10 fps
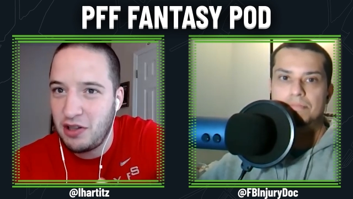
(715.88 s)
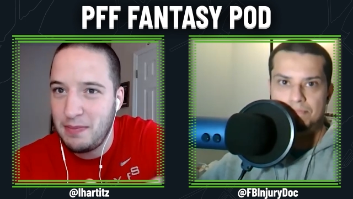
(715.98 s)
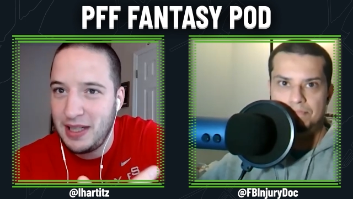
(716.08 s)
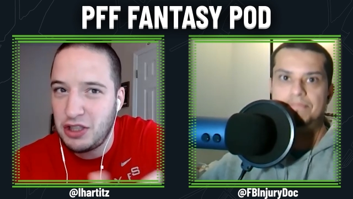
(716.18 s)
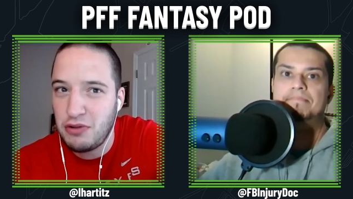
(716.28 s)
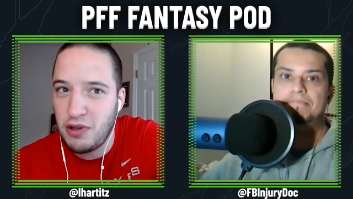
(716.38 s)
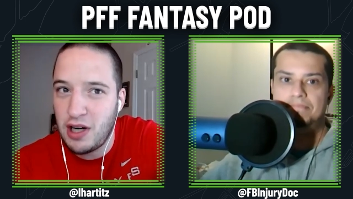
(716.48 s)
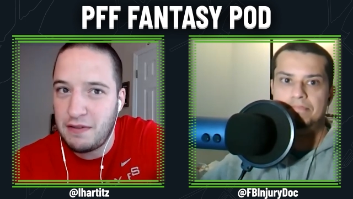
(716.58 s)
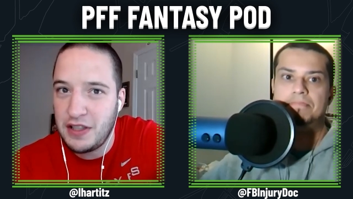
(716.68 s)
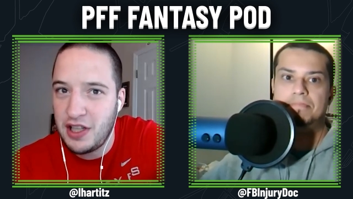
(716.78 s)
Speaker 1: year, Mason
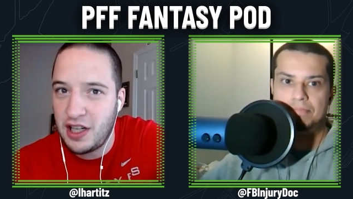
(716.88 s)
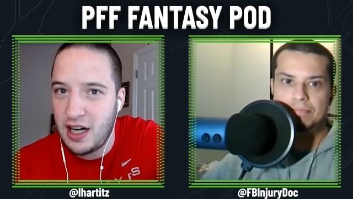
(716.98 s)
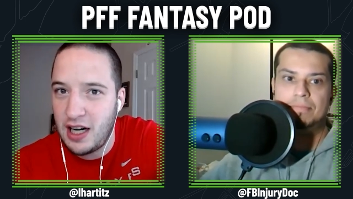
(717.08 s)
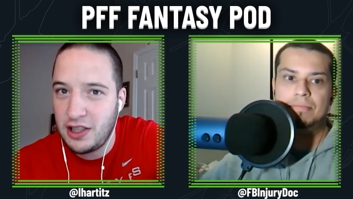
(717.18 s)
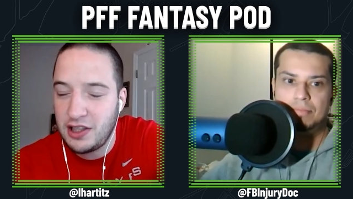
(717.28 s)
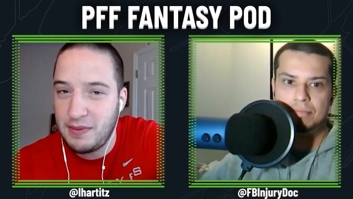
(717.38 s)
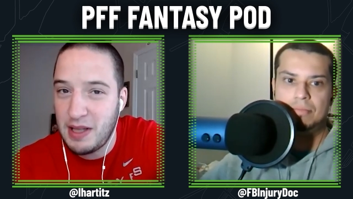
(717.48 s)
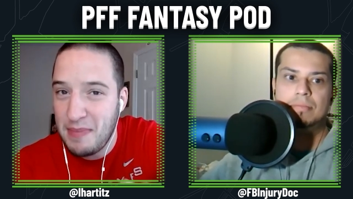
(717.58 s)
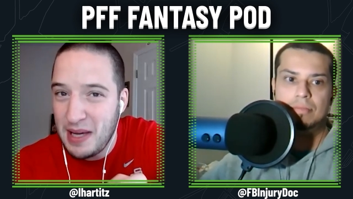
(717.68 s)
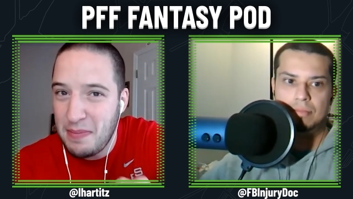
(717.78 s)
Rudolph and Duck Hodges. I mean,
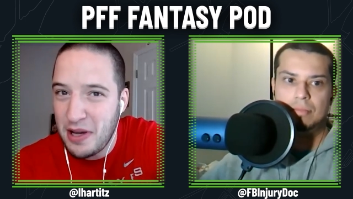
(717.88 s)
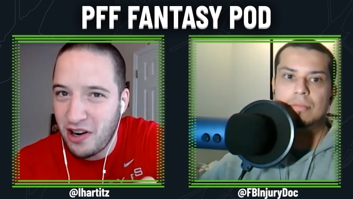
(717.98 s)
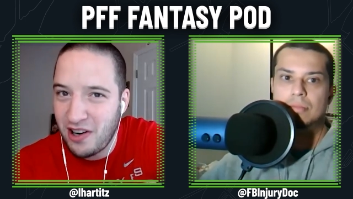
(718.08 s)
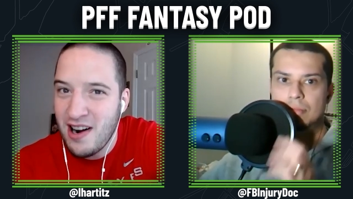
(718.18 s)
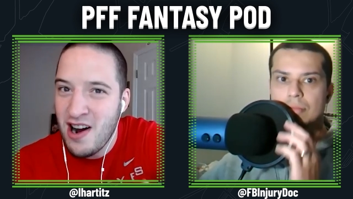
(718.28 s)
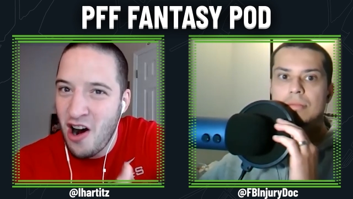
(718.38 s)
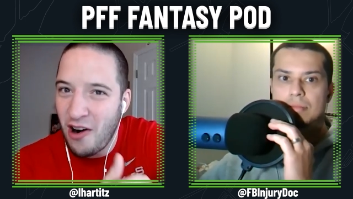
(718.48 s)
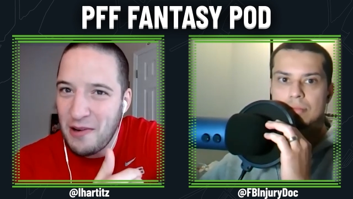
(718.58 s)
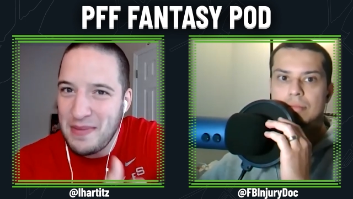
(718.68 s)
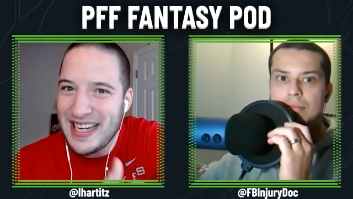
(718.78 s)
the PPR
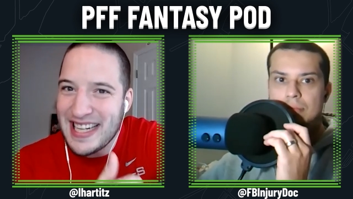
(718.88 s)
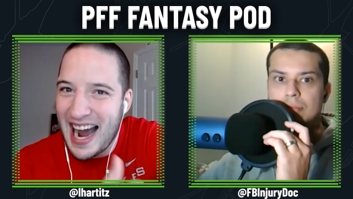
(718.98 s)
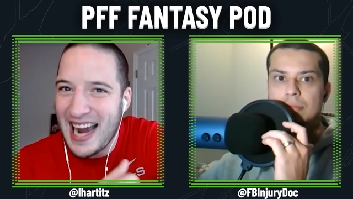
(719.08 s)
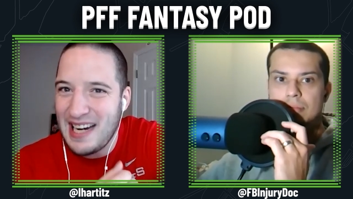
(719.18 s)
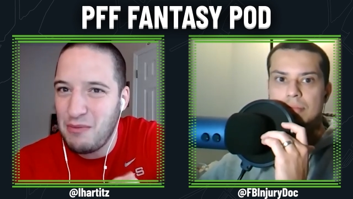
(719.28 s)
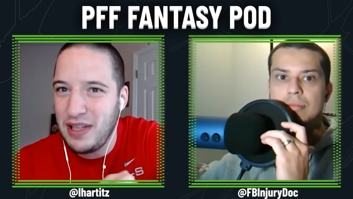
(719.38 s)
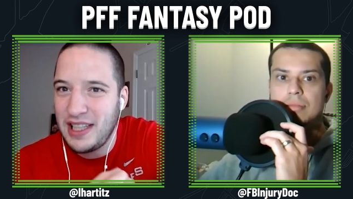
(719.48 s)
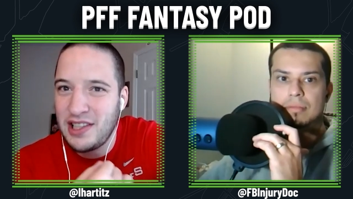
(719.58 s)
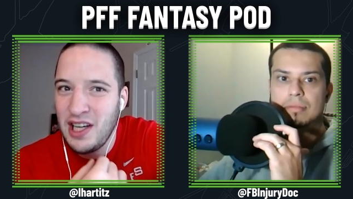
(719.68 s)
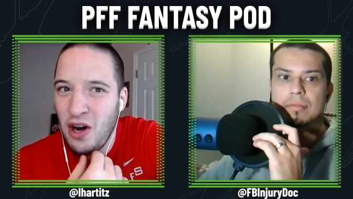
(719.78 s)
RB9 in
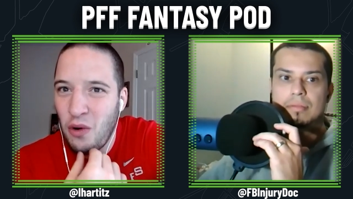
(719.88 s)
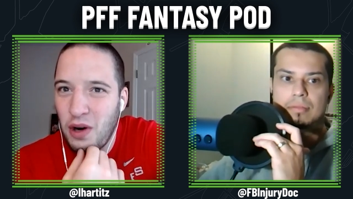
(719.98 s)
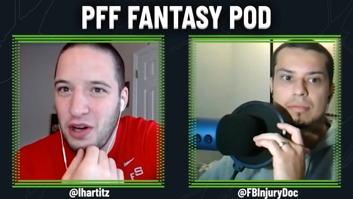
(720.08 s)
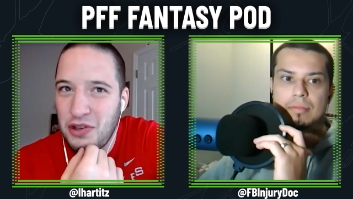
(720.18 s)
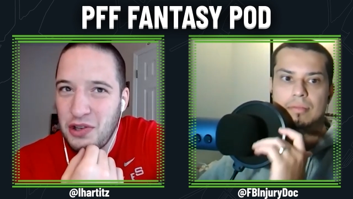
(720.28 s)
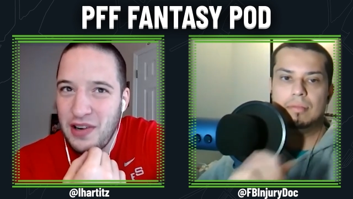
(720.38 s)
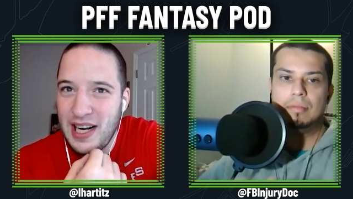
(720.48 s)
weeks one through